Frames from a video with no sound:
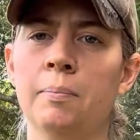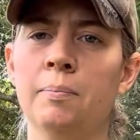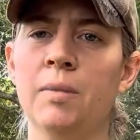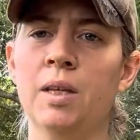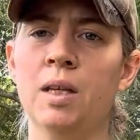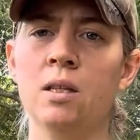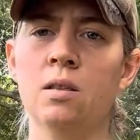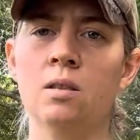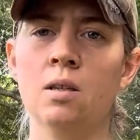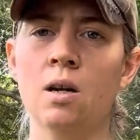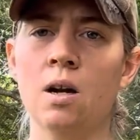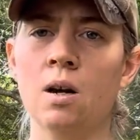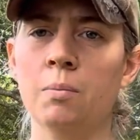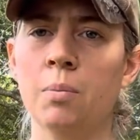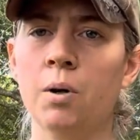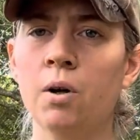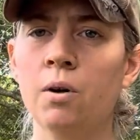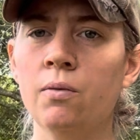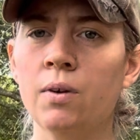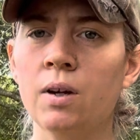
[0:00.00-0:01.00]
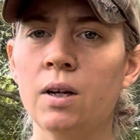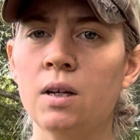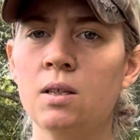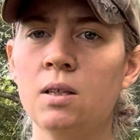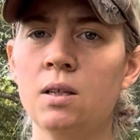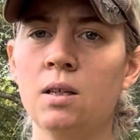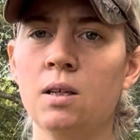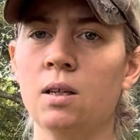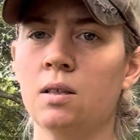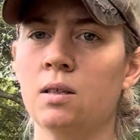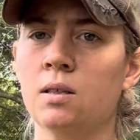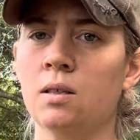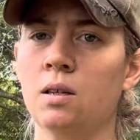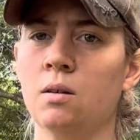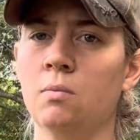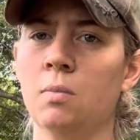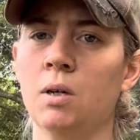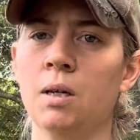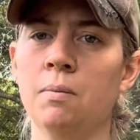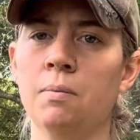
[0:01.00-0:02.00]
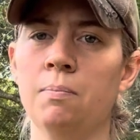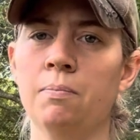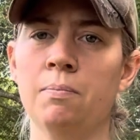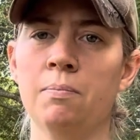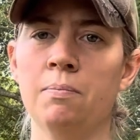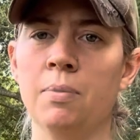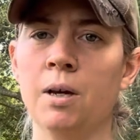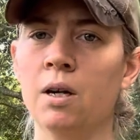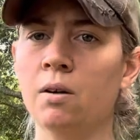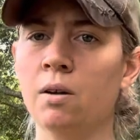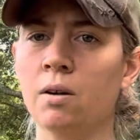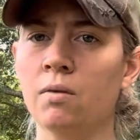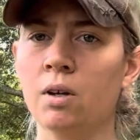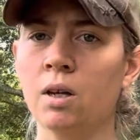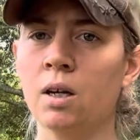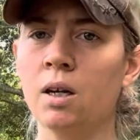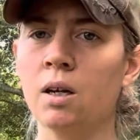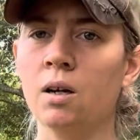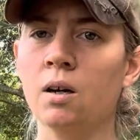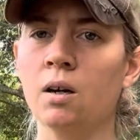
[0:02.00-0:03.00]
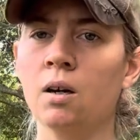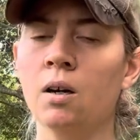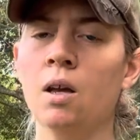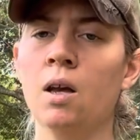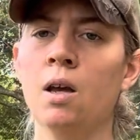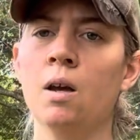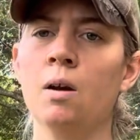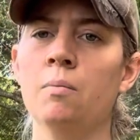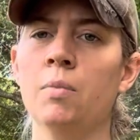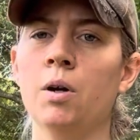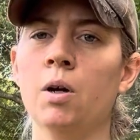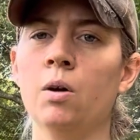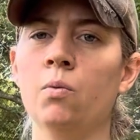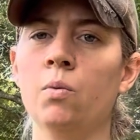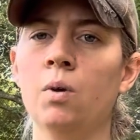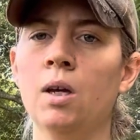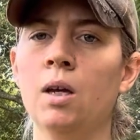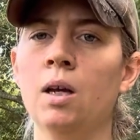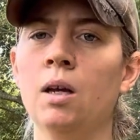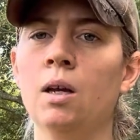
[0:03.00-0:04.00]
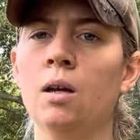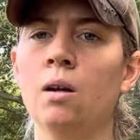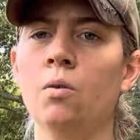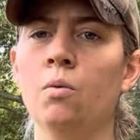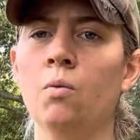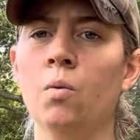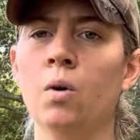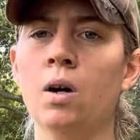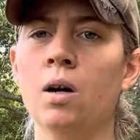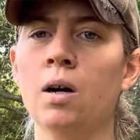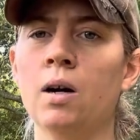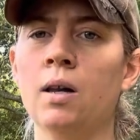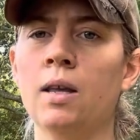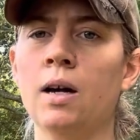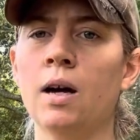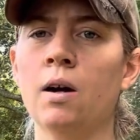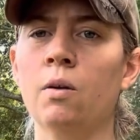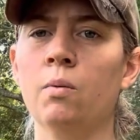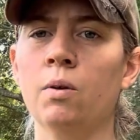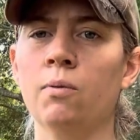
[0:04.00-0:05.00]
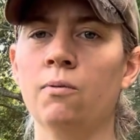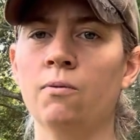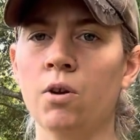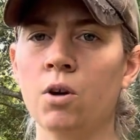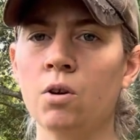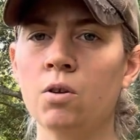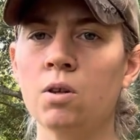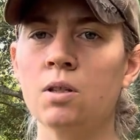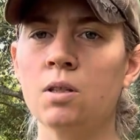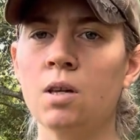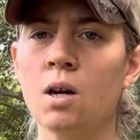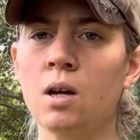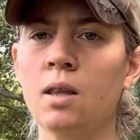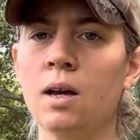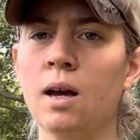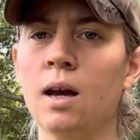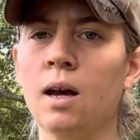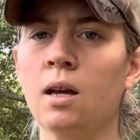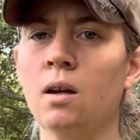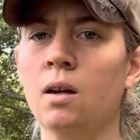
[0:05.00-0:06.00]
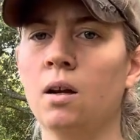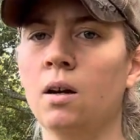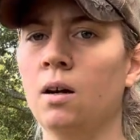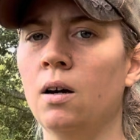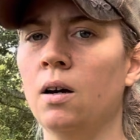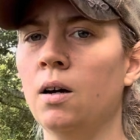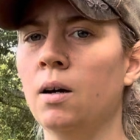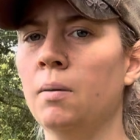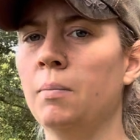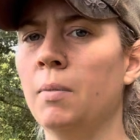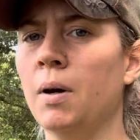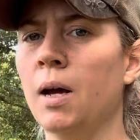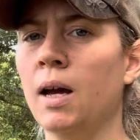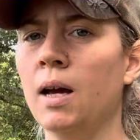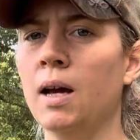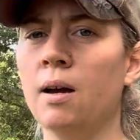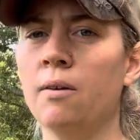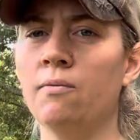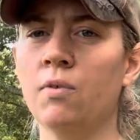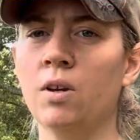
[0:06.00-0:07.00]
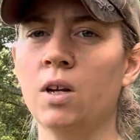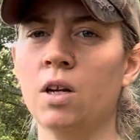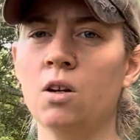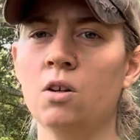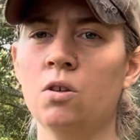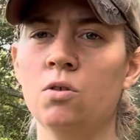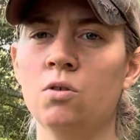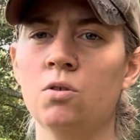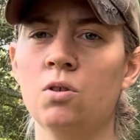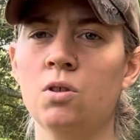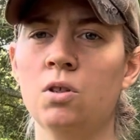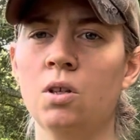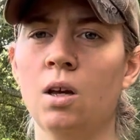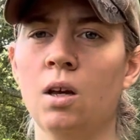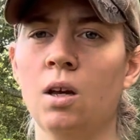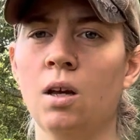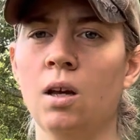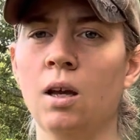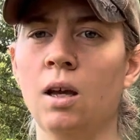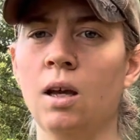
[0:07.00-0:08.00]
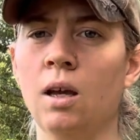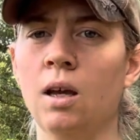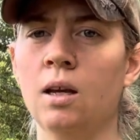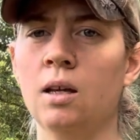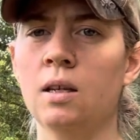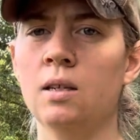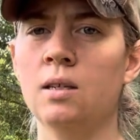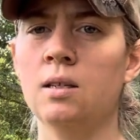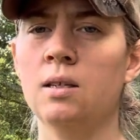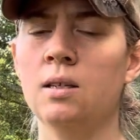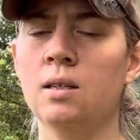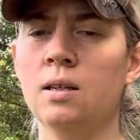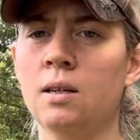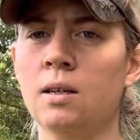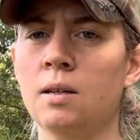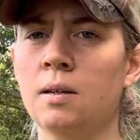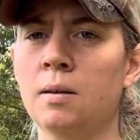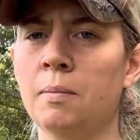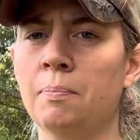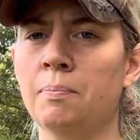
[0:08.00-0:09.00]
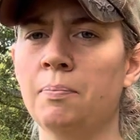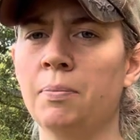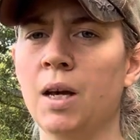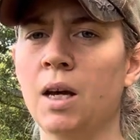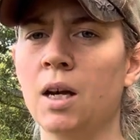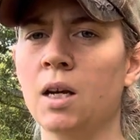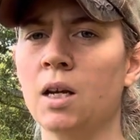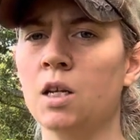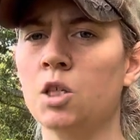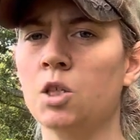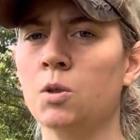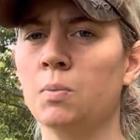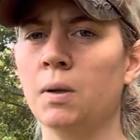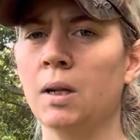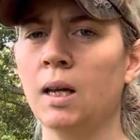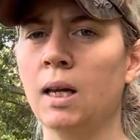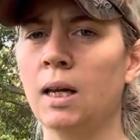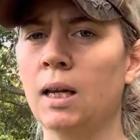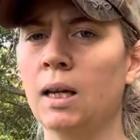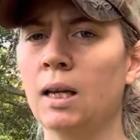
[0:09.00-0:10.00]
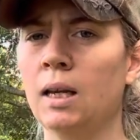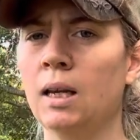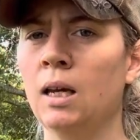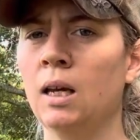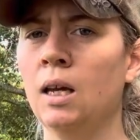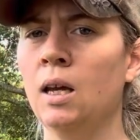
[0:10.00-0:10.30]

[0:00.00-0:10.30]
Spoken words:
it's not perfect. It's going to be better every year. But we work on that, we focus on that. I have videos and I explain